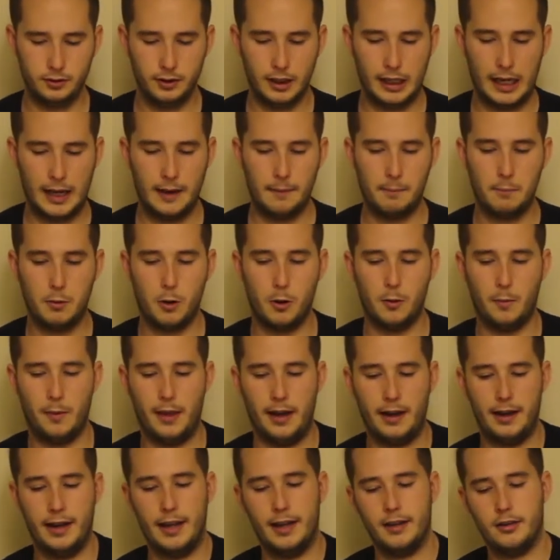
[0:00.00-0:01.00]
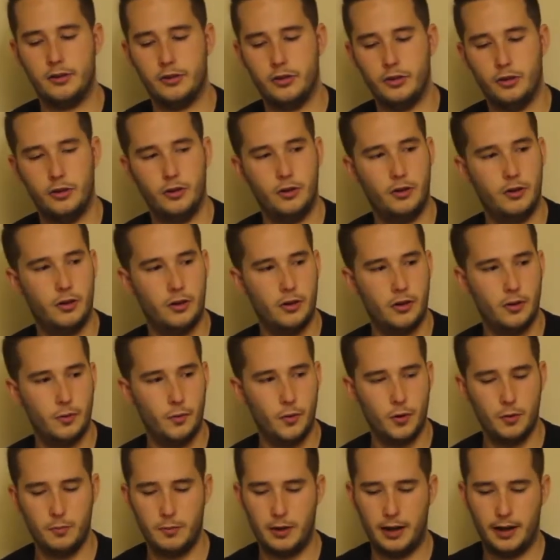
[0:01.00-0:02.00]
and pop that next to the
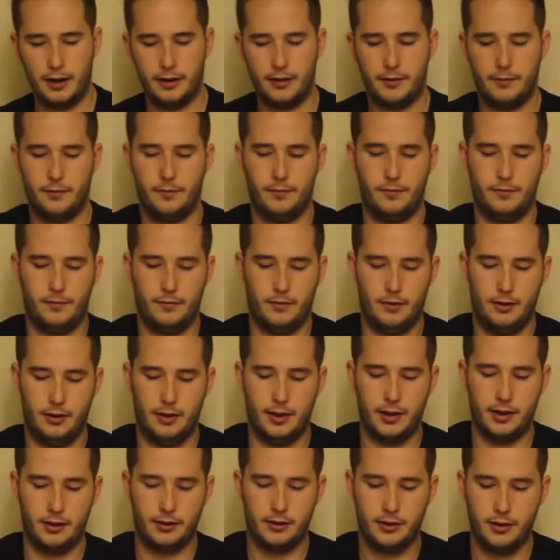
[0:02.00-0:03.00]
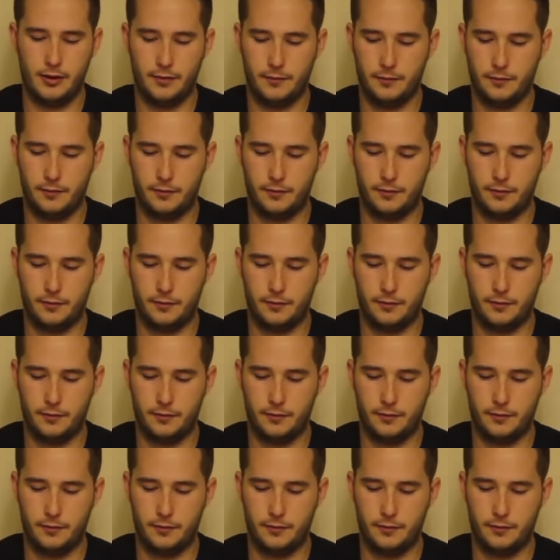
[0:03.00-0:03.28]
room deck, like so.